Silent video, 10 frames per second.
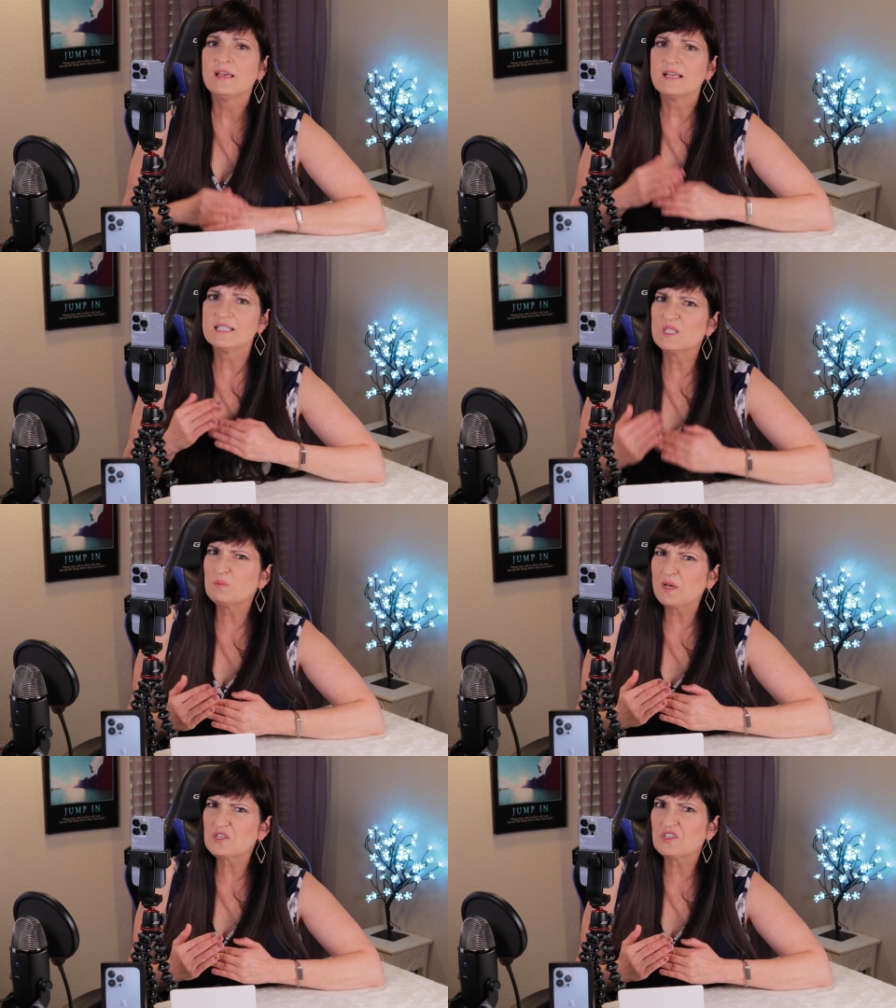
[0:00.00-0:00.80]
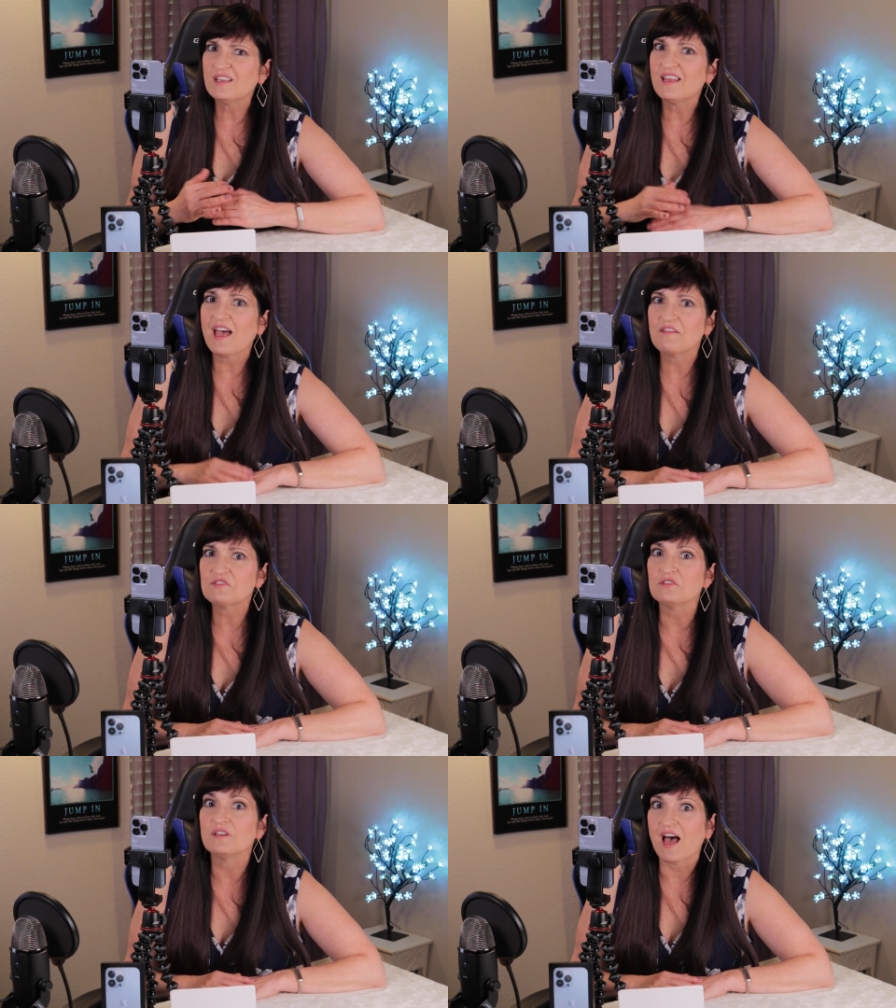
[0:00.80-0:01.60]
especially
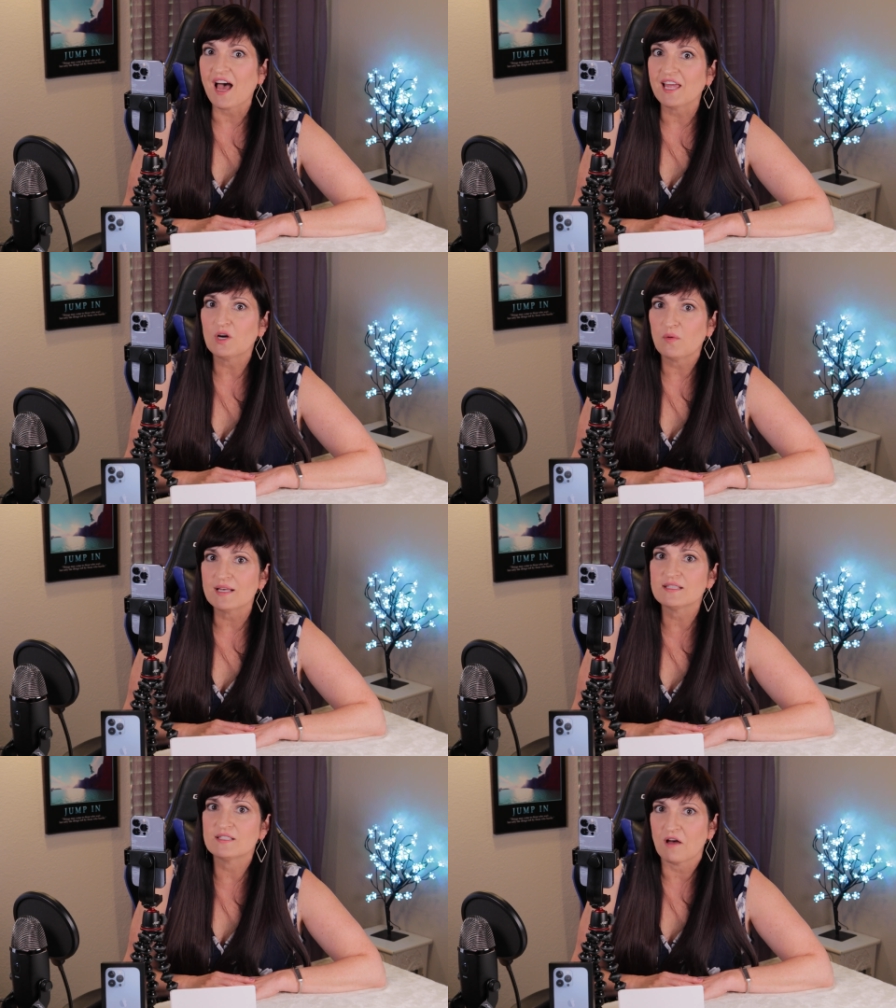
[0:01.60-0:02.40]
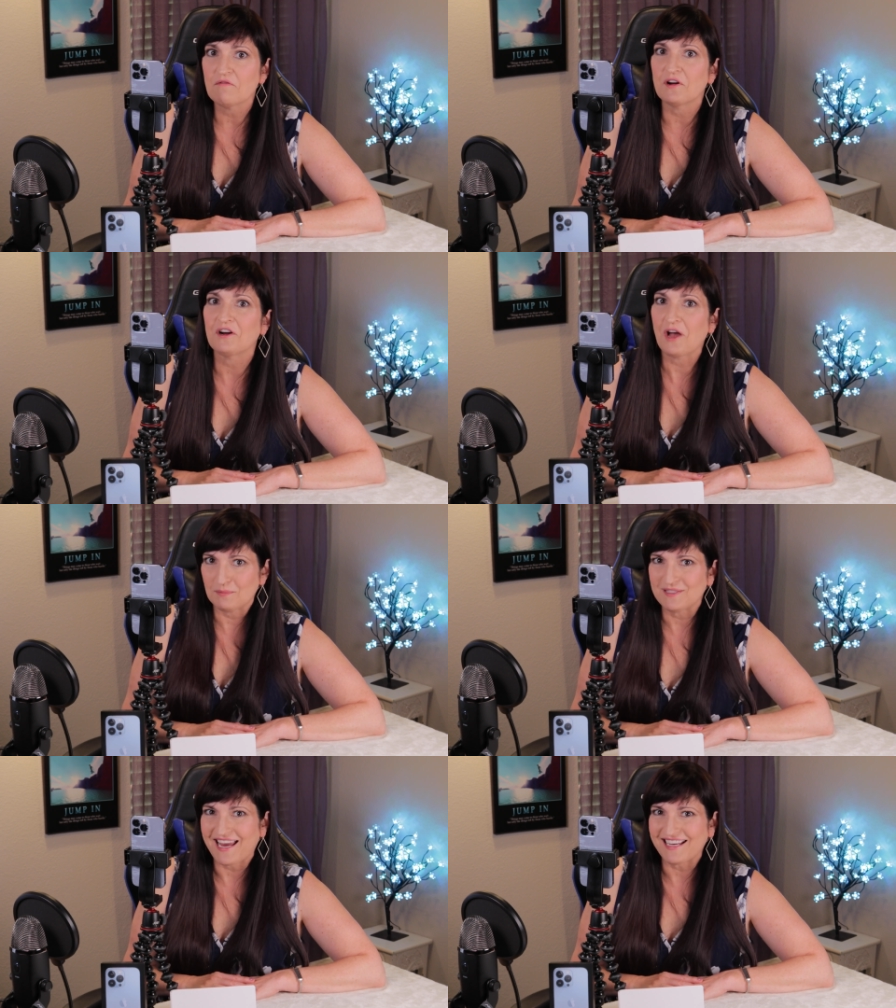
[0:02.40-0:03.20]
after an iOS software
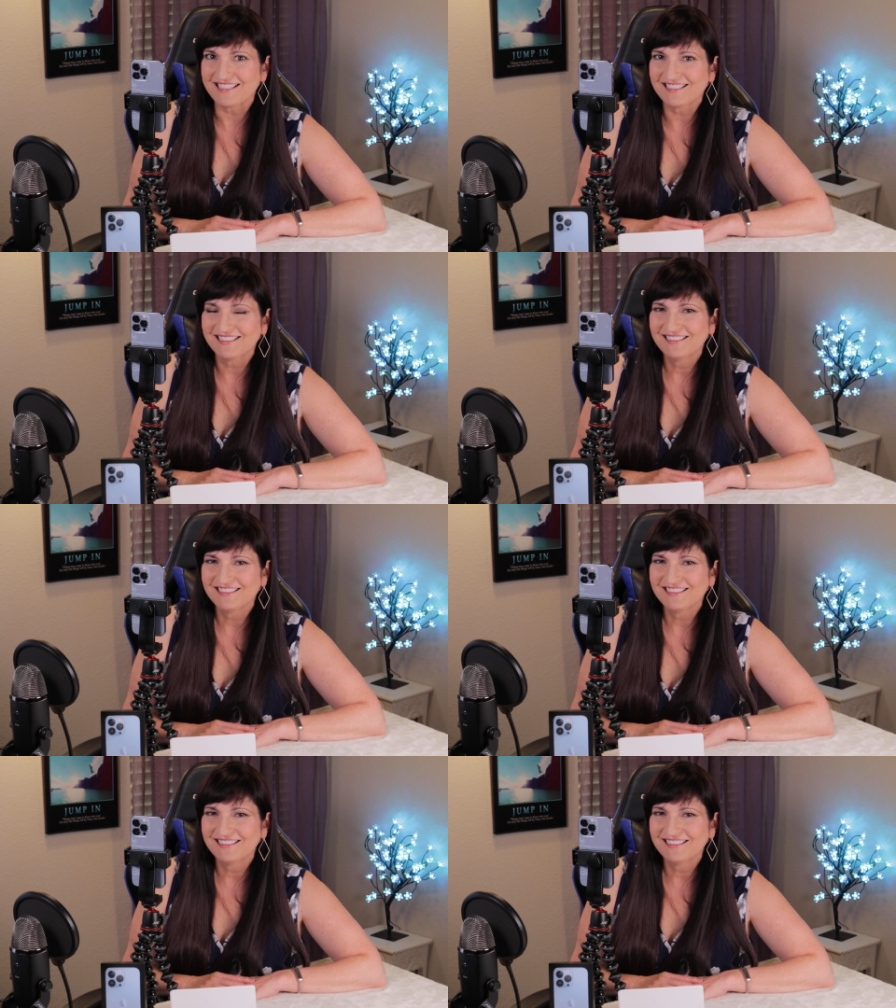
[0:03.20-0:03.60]
update.